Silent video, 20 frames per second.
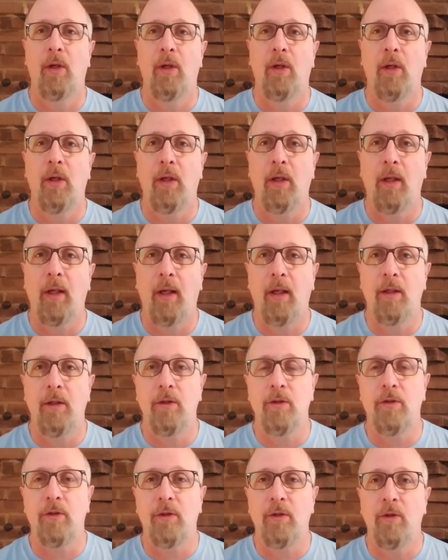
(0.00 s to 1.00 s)
There's
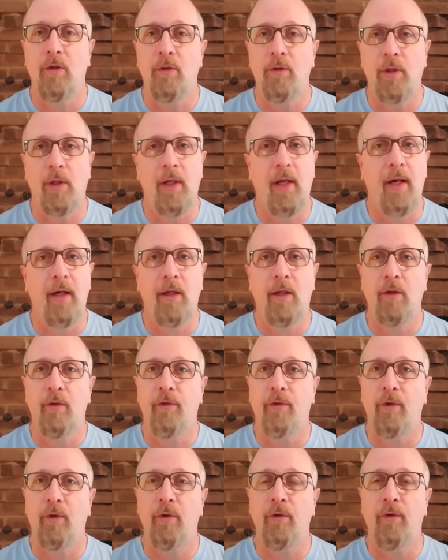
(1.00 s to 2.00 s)
a lot of
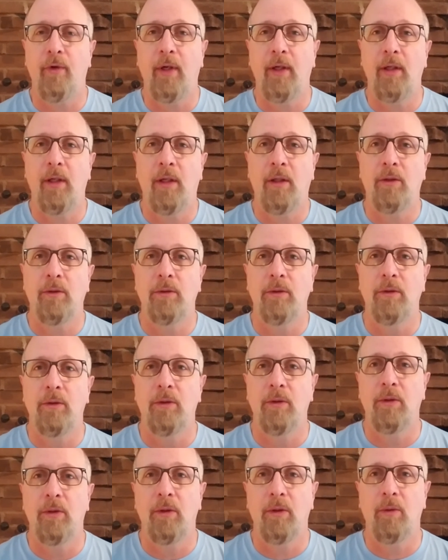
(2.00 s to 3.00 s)
concerns right now
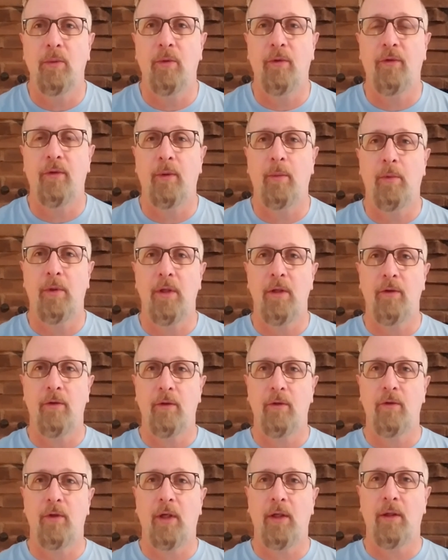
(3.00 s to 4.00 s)
with some of these
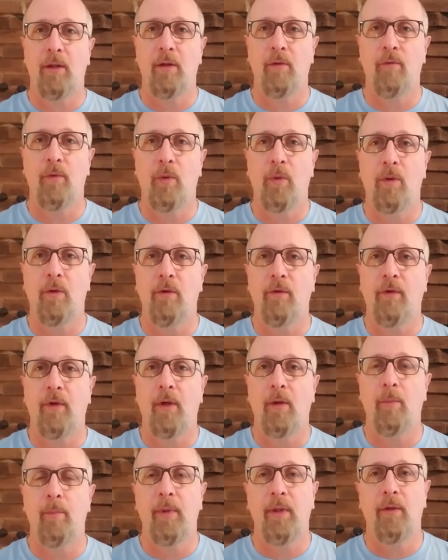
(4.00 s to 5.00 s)
executive orders that are
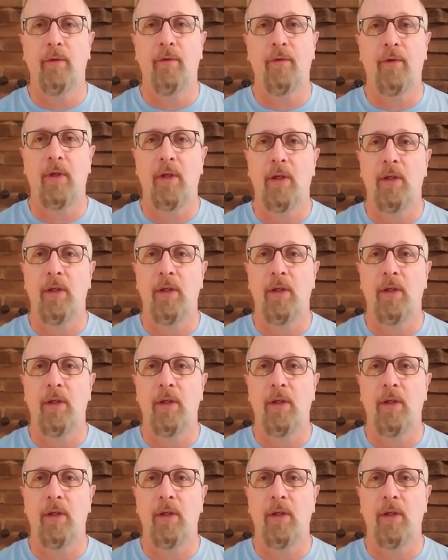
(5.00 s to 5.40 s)
being signed.